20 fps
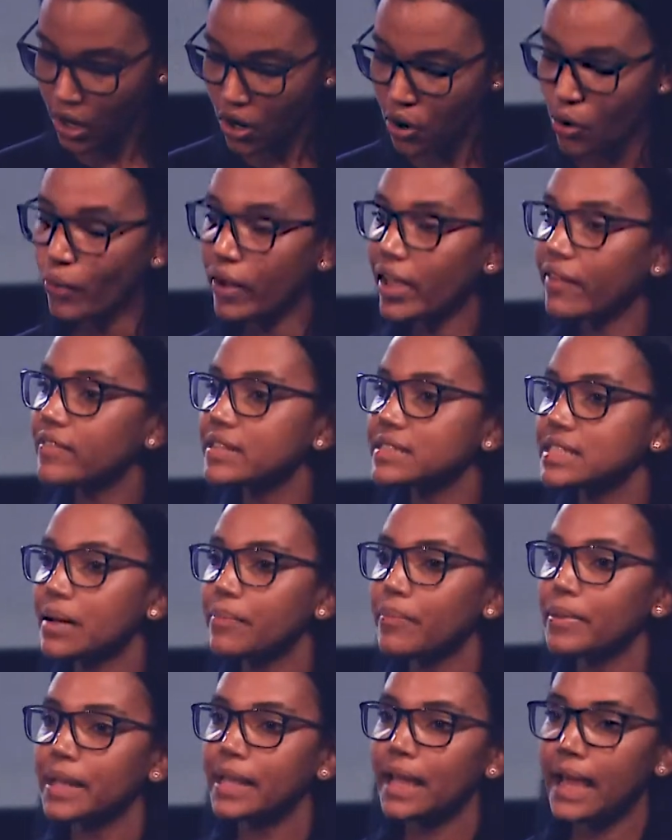or even
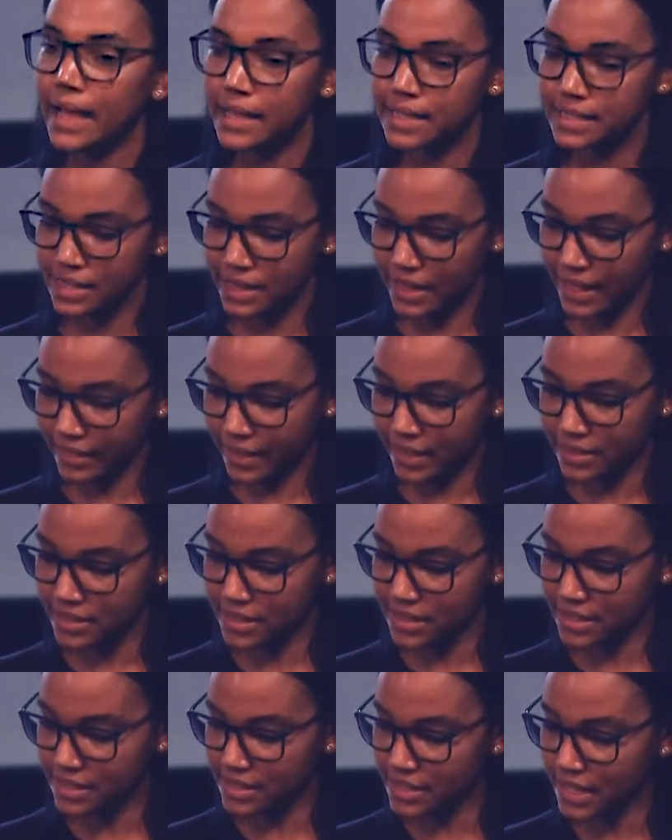somebody as that
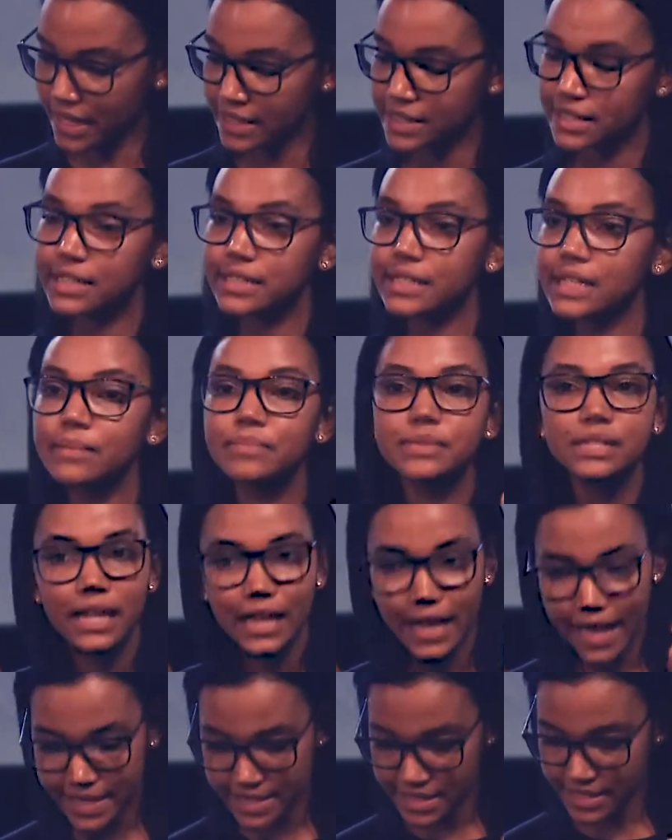society deems
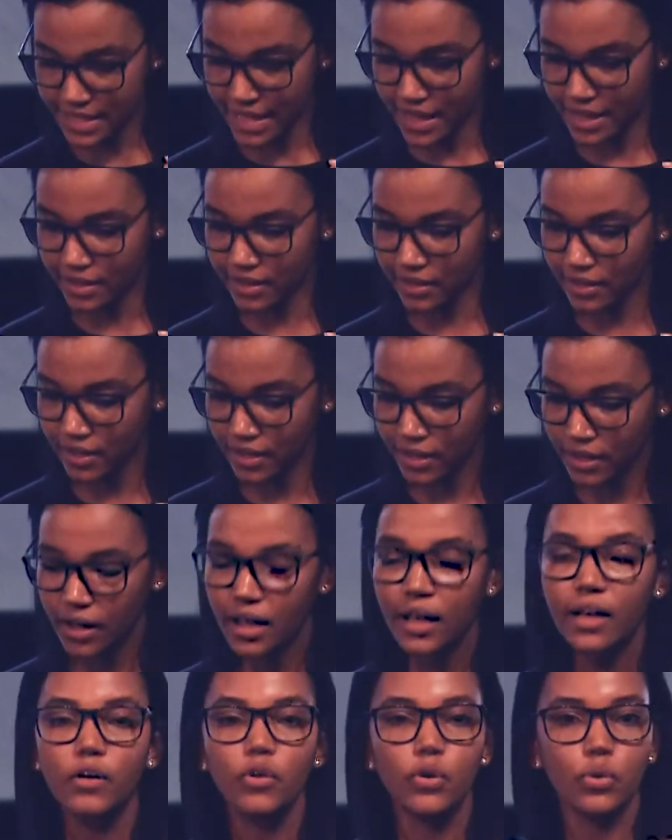less than,
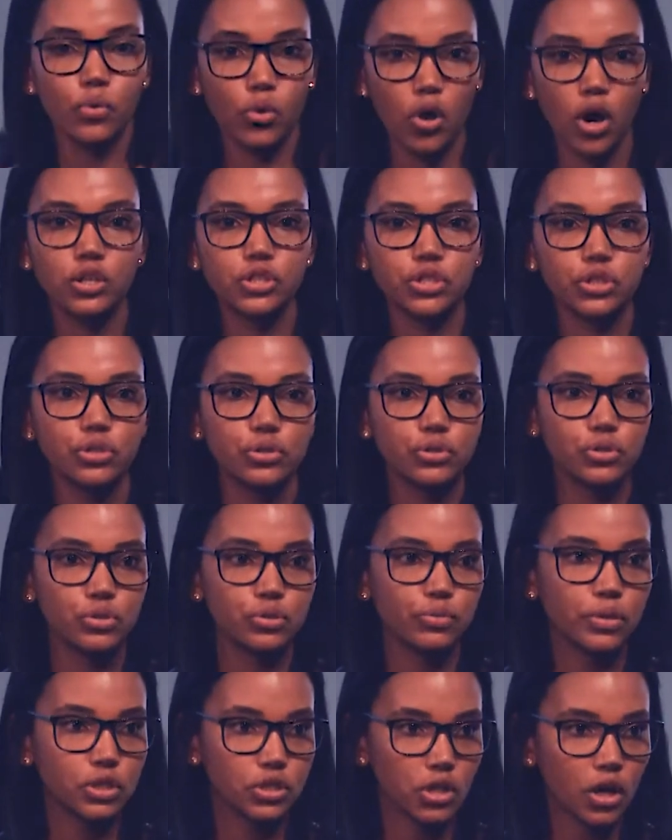who asks you to
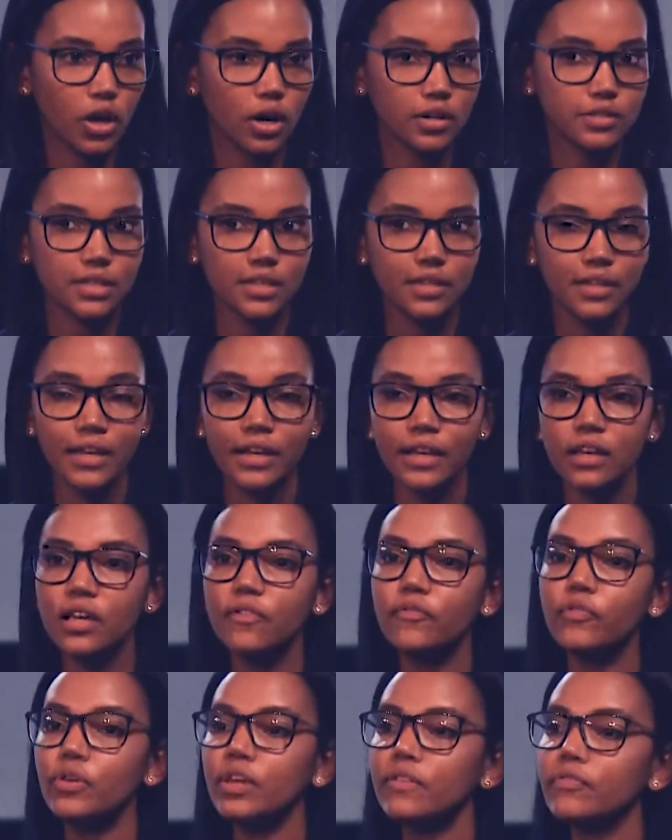do a task,
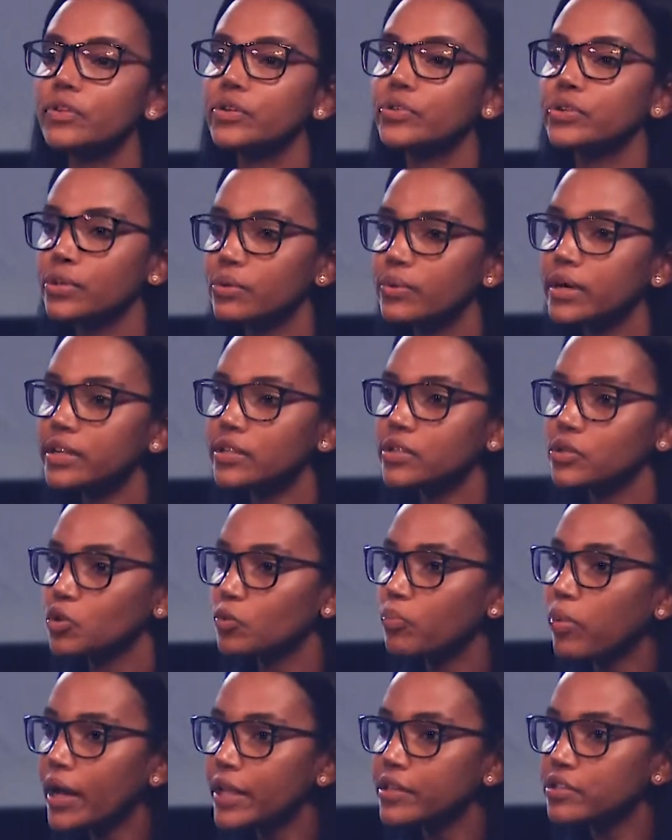if you even do it, you'll
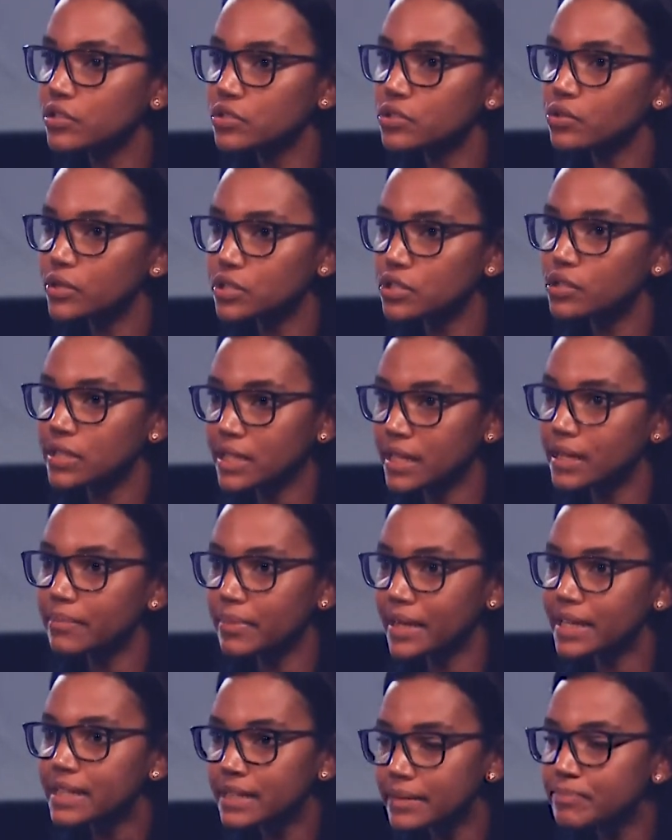probably just do it so it can
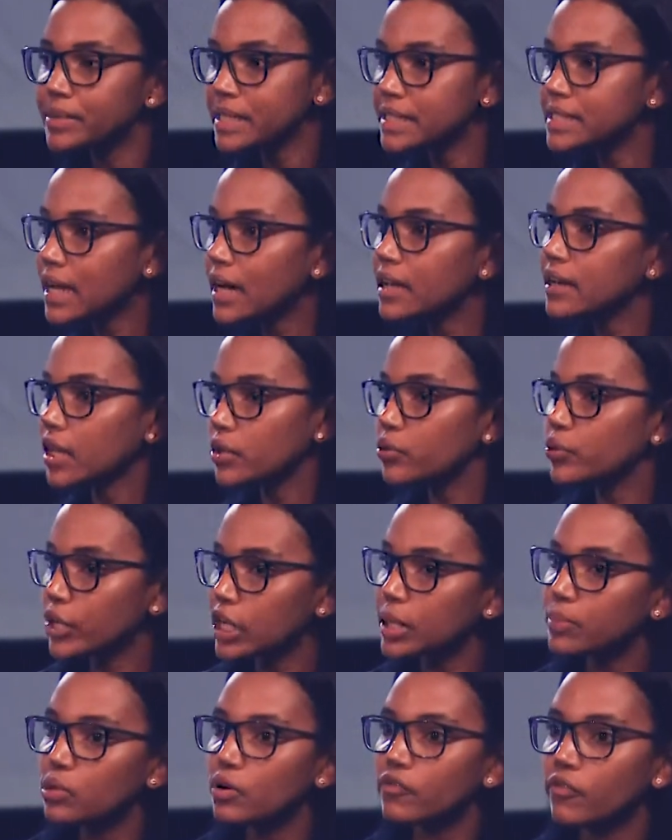be done and you
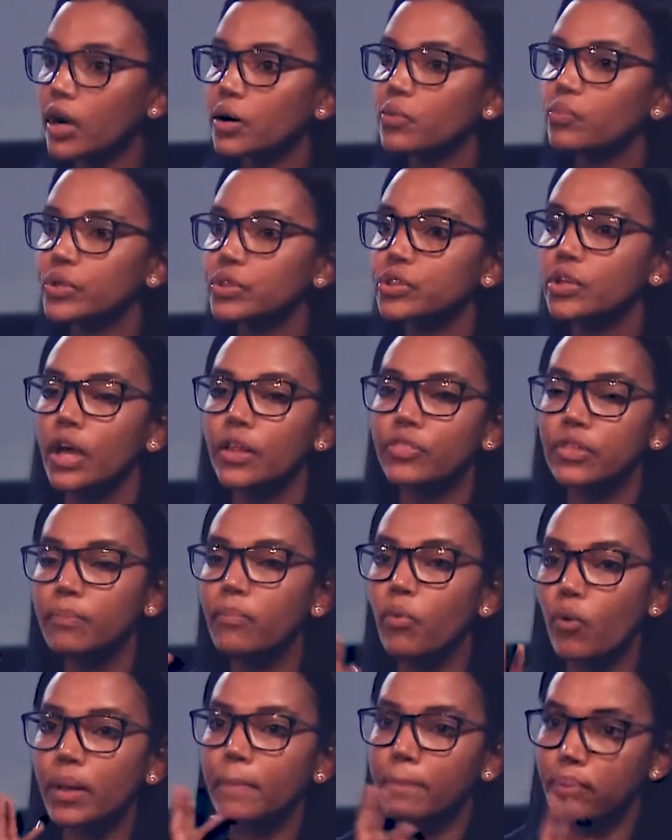can move on with the
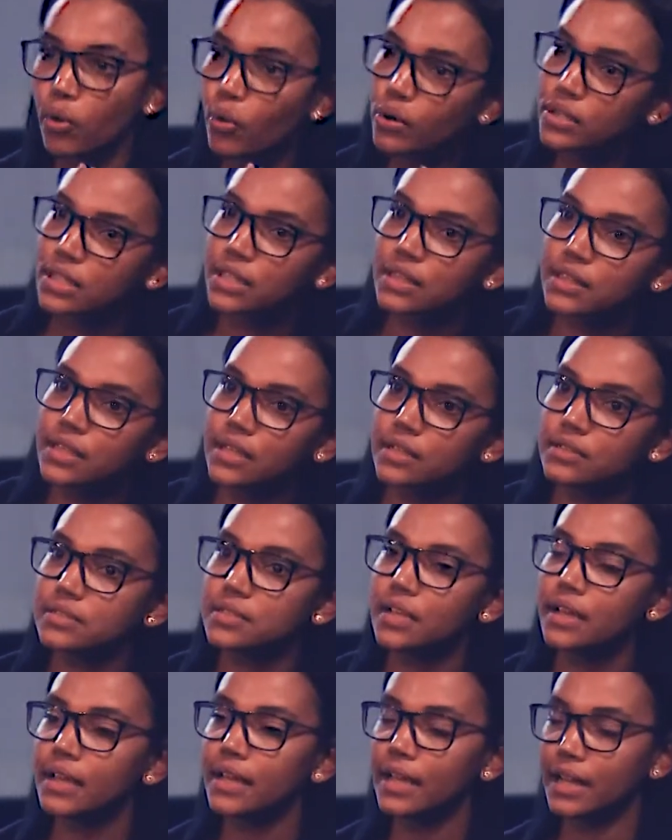more important things
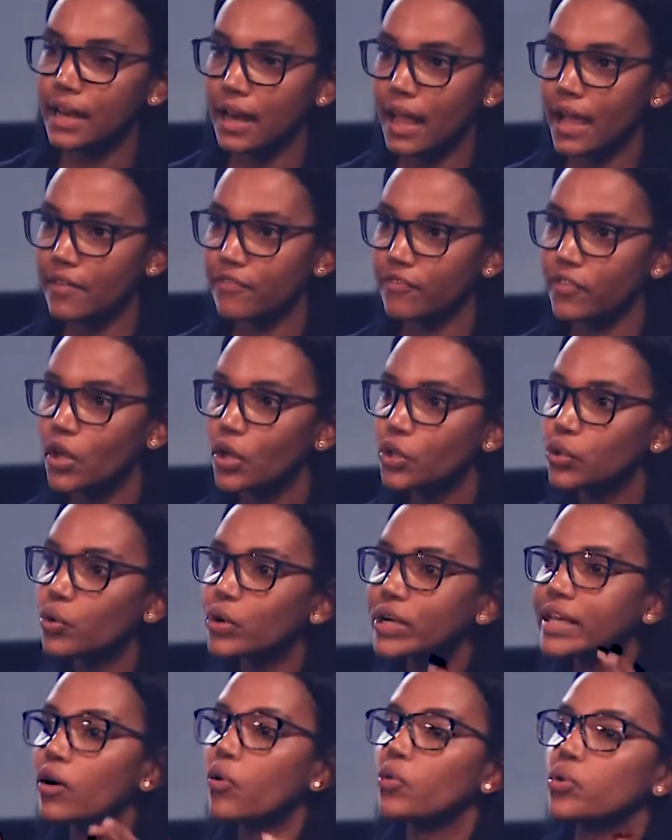in life, your
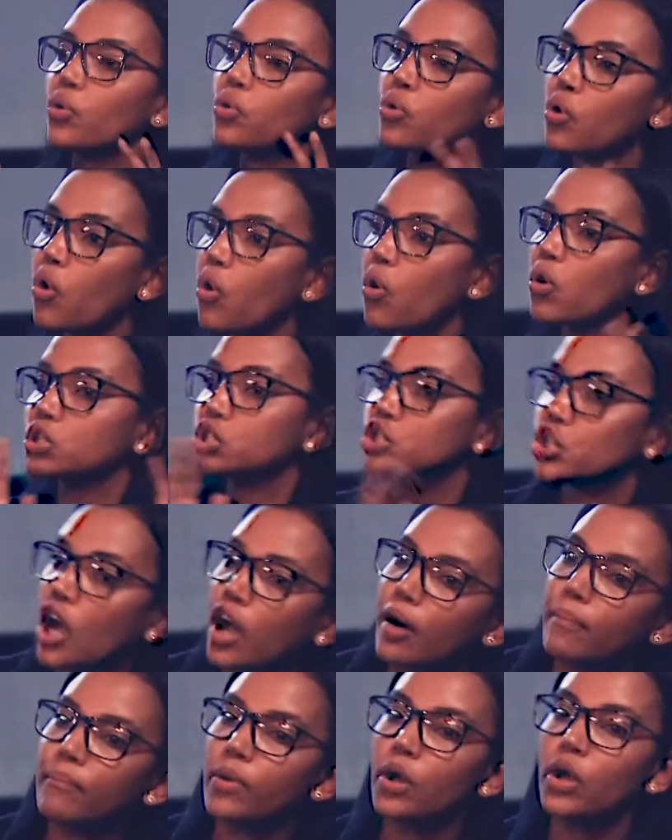core
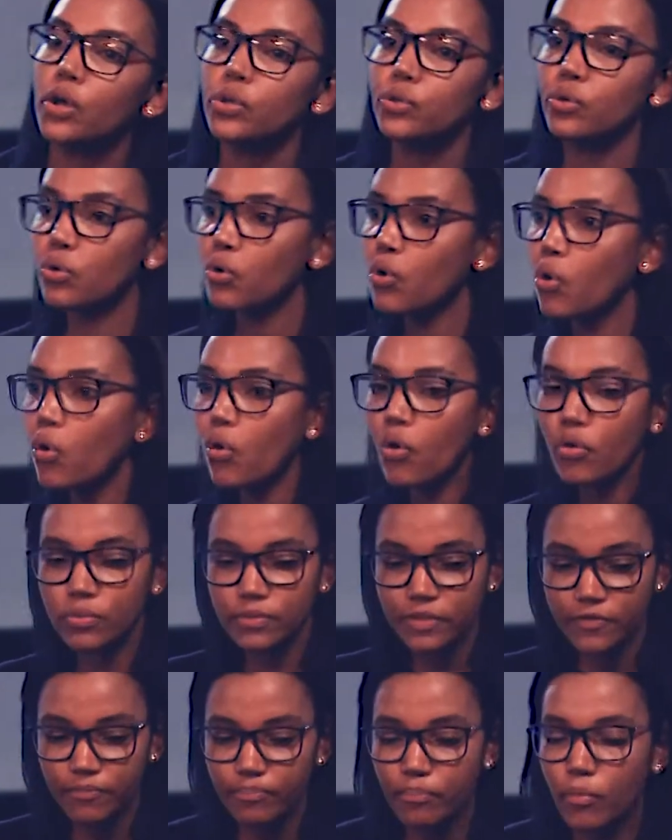job, your core
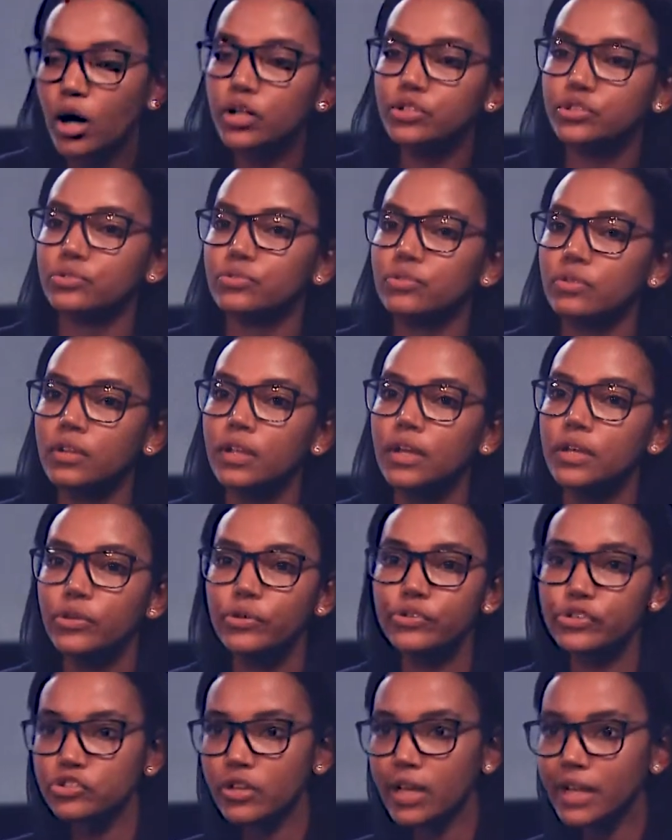module. You're
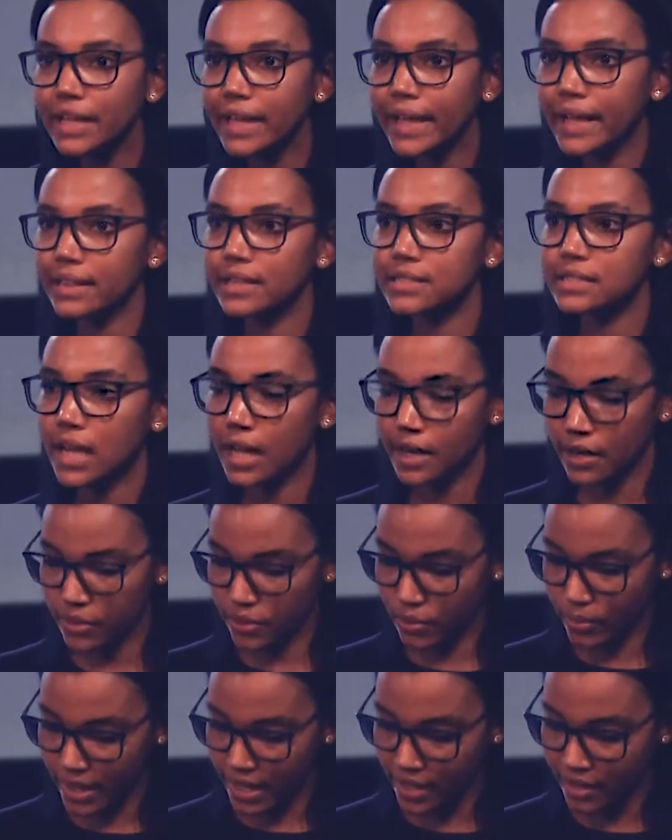just trying to get this out of
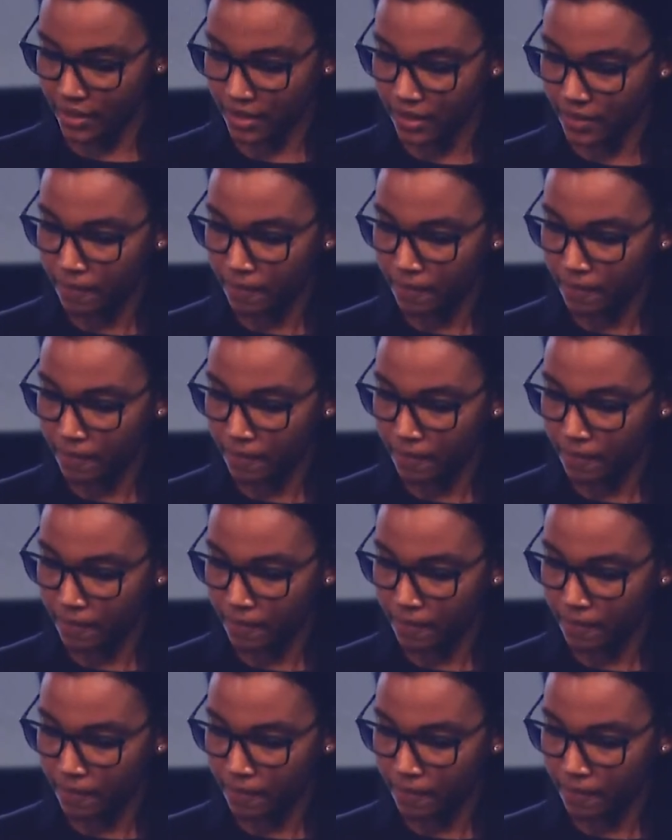the way.